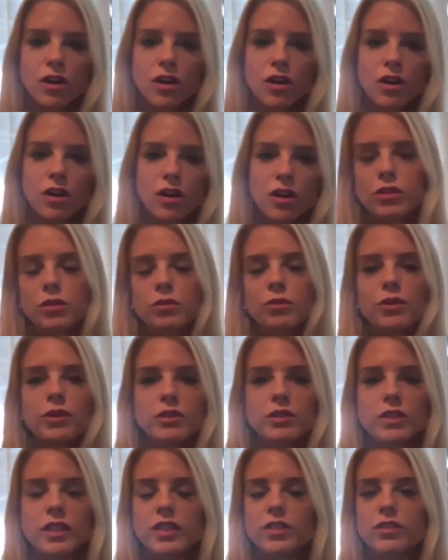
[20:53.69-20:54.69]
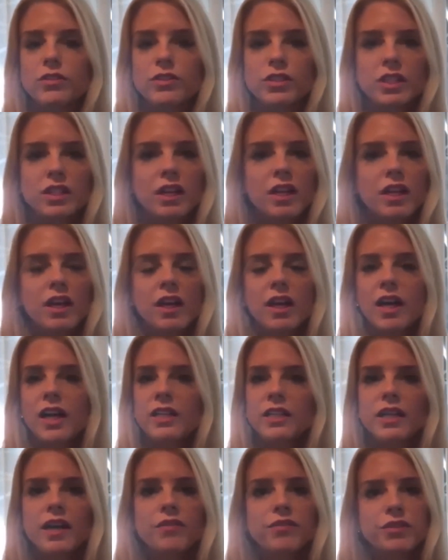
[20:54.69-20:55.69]
all night long to world leaders. And I
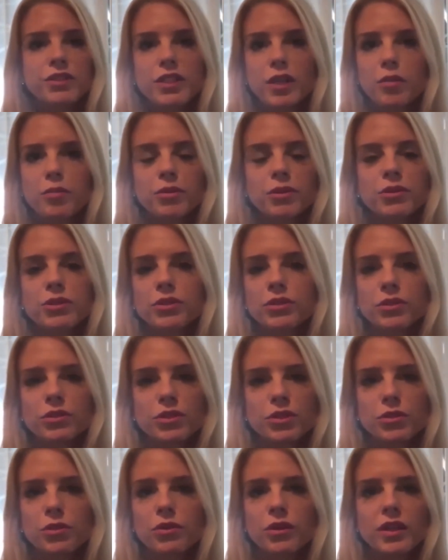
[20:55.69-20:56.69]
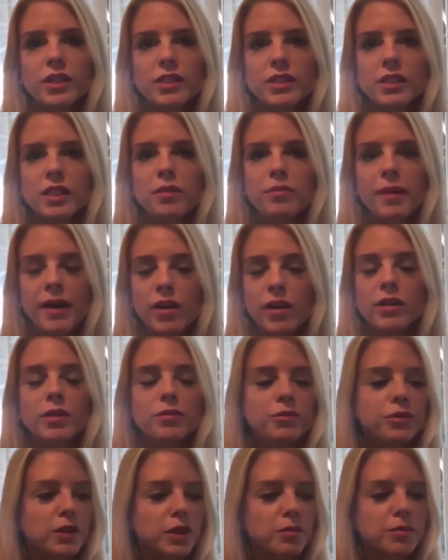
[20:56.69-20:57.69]
never tell personal stories about him
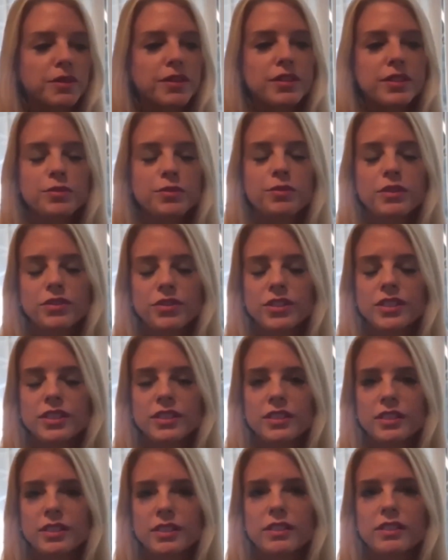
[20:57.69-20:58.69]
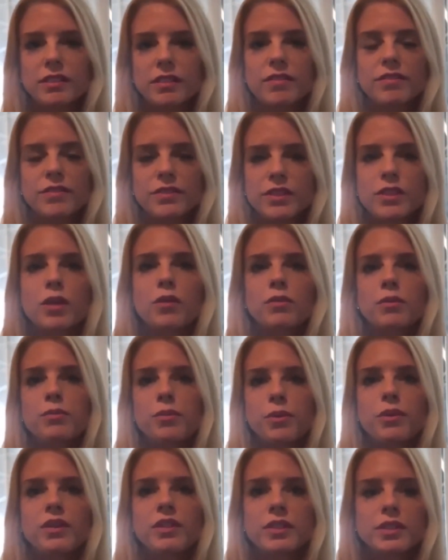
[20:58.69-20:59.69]
really, but this one just is so
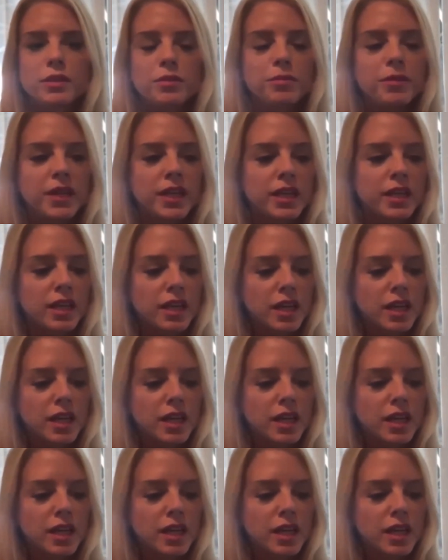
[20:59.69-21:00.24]
important to me.